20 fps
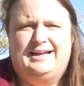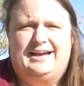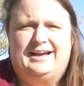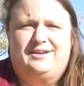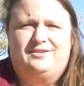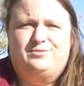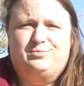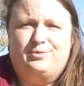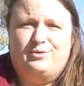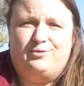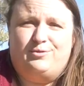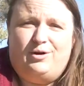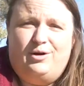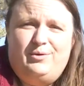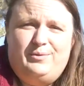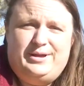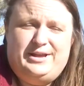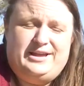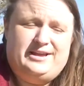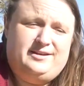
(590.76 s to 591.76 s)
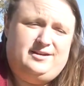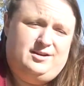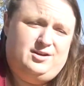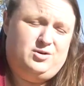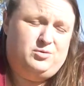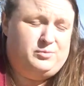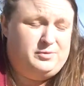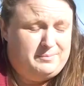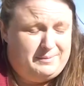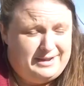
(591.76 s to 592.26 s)
As we're growing,
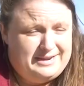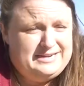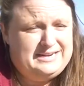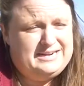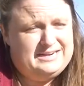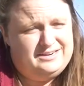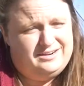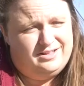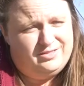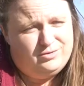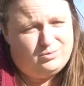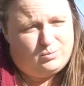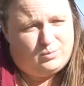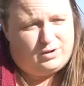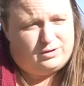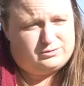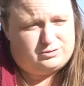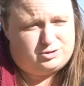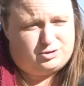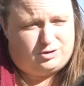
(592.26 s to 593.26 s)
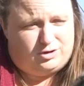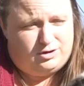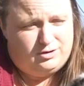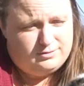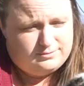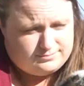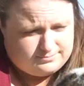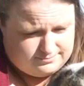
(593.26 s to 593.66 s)
we might need another Walter.